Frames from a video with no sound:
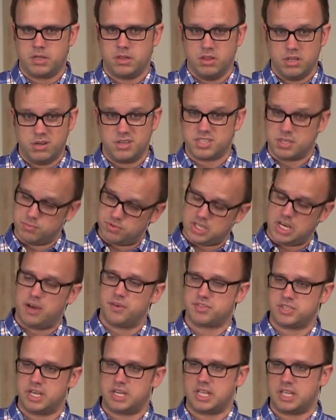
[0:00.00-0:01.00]
Lewis
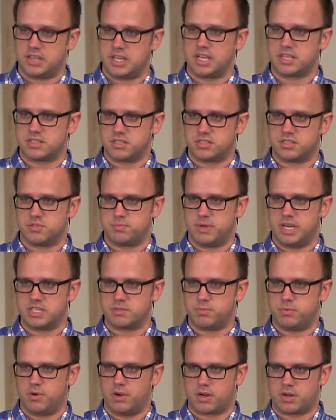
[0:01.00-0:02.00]
himself said he thinks it's his
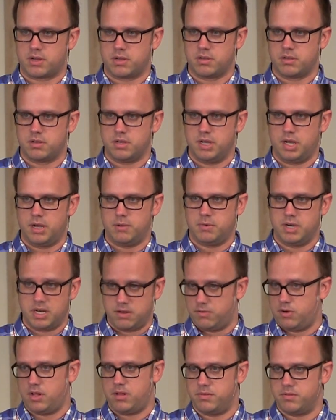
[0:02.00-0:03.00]
best book out
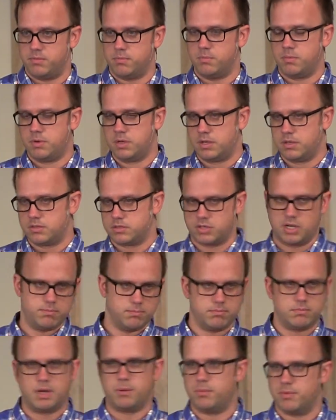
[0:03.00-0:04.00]
of all of them.
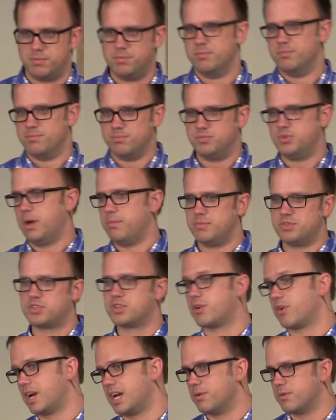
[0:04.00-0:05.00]
So I'm
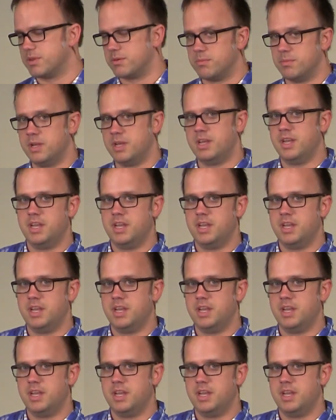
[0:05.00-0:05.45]
just agreeing with him.